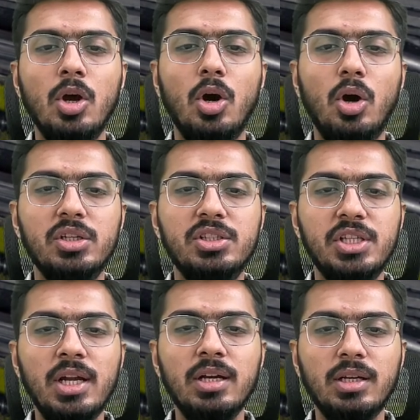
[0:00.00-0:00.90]
or
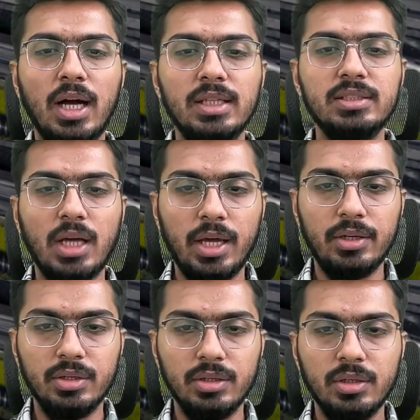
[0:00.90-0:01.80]
chilled cast
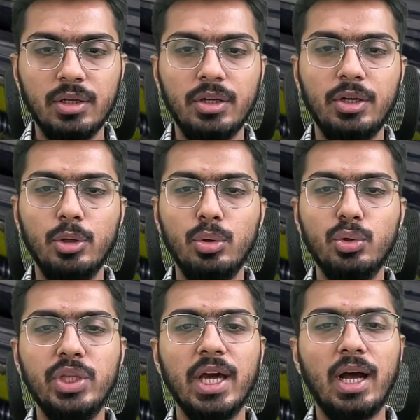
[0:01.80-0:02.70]
iron due to
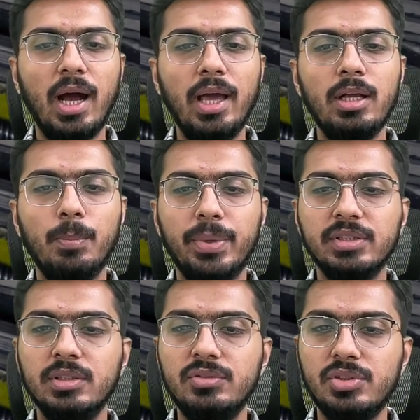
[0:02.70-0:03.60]
their high
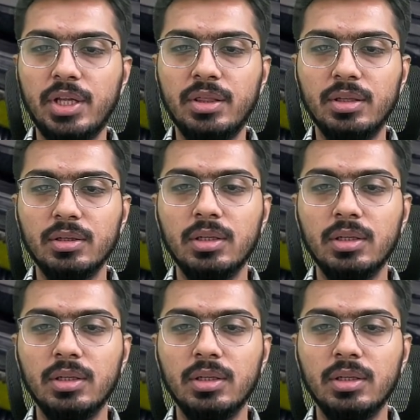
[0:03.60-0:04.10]
compressive strength,